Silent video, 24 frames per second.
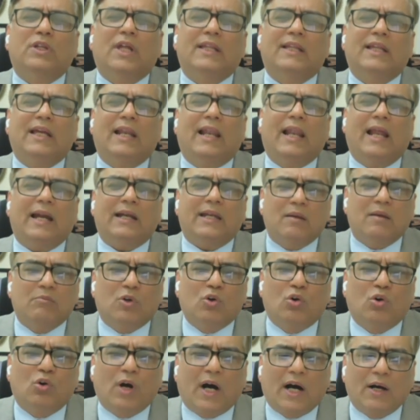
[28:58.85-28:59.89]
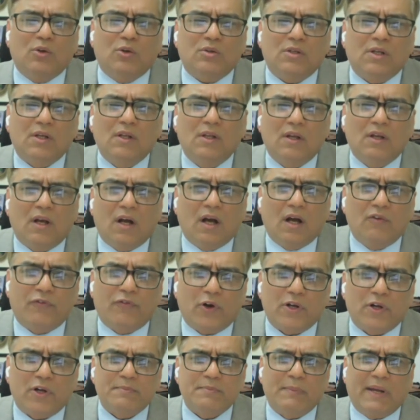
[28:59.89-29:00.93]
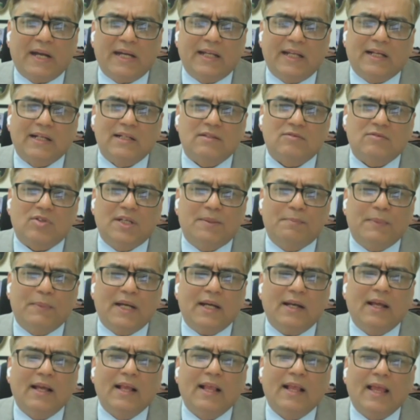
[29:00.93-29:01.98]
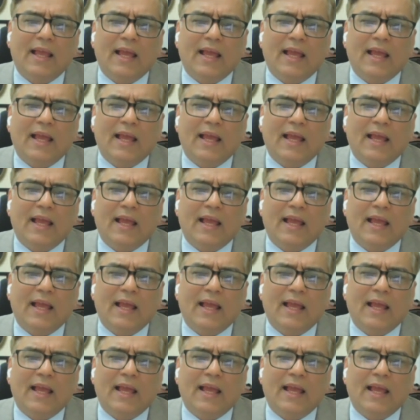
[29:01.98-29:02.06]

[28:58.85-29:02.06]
that they let him go out uh, his medical treatment.